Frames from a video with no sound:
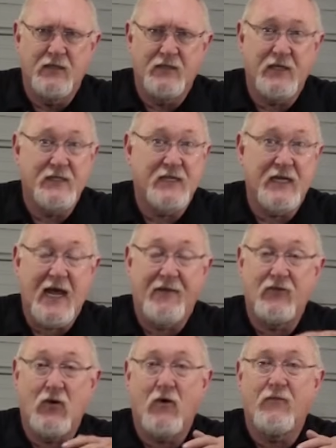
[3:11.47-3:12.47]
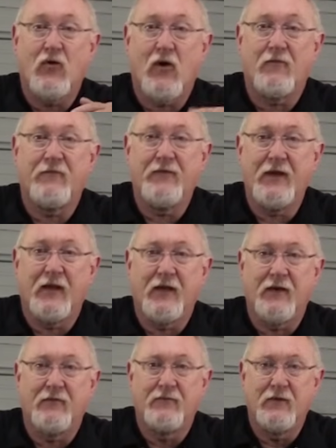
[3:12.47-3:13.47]
Does it have an overall
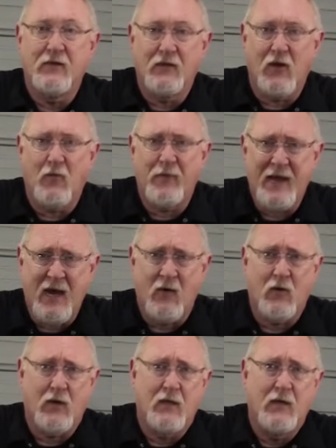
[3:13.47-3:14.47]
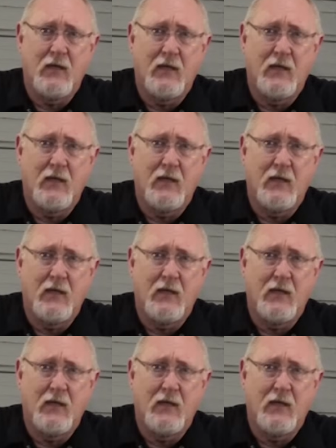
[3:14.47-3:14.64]
feeling of low power?